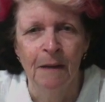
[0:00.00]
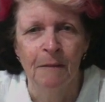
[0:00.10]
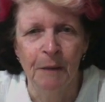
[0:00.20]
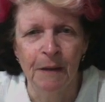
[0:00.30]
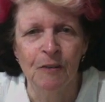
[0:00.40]

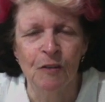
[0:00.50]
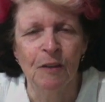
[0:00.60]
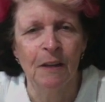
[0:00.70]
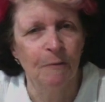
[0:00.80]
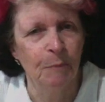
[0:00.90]
pieces
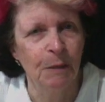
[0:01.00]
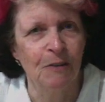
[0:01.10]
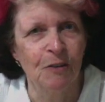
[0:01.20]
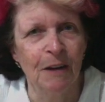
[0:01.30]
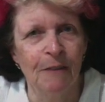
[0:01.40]
that have been
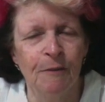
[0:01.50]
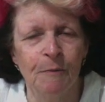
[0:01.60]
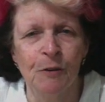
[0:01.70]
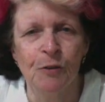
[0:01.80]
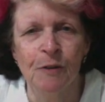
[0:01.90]
shed from the
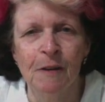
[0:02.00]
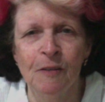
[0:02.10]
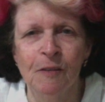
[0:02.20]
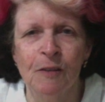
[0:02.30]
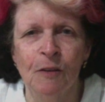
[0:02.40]
trees.
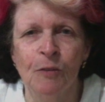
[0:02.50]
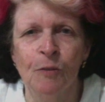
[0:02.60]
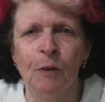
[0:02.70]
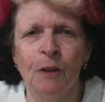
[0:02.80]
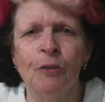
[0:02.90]
And so I thought,
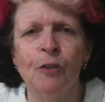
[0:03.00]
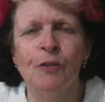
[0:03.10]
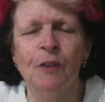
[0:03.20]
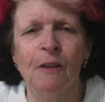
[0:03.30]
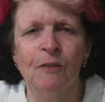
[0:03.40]
well, I'll use
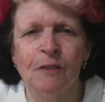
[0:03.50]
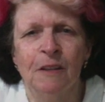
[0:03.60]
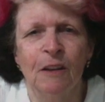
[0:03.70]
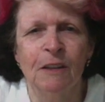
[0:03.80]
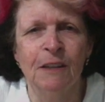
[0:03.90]
those because there's
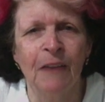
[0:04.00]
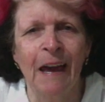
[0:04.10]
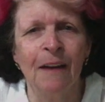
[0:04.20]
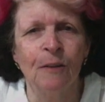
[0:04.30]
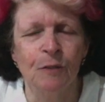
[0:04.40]
lots of
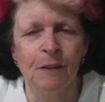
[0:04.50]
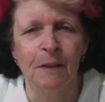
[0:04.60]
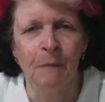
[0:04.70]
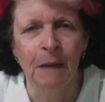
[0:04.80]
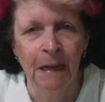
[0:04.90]
angles in them.
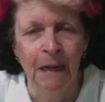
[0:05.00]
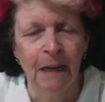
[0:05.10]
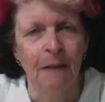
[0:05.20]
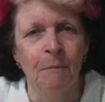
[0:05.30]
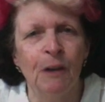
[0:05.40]

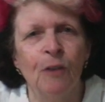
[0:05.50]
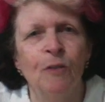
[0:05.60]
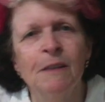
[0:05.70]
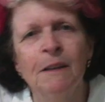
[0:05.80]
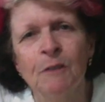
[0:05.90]
And because
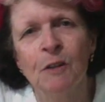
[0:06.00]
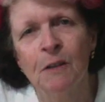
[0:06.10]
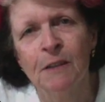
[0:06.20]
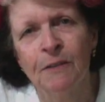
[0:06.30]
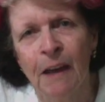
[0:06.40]
there was
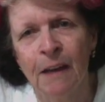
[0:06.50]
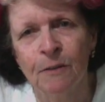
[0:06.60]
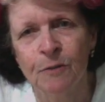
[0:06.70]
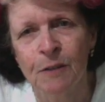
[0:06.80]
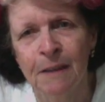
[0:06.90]
lots of
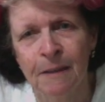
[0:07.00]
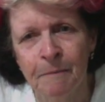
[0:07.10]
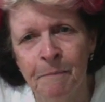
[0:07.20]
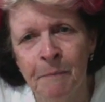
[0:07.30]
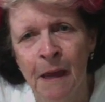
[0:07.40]
angles in
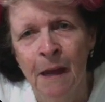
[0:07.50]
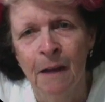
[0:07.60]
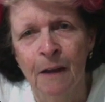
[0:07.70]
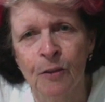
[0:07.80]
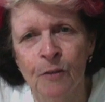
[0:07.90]
them,
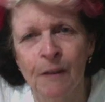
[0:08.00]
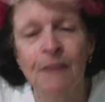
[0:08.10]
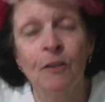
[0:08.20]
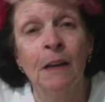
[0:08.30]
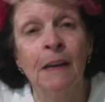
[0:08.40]
I thought that's
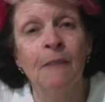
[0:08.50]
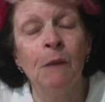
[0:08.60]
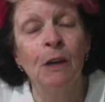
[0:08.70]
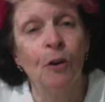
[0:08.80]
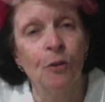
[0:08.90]
going to give me
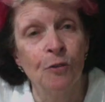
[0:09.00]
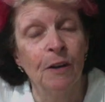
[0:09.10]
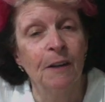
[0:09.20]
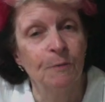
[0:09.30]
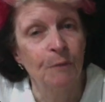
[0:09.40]

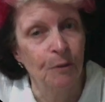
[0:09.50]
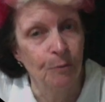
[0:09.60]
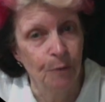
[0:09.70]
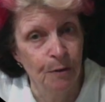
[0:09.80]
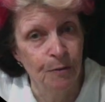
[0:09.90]
contrast with the
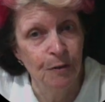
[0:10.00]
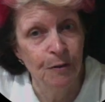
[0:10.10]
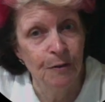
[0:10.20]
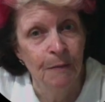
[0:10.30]
roses.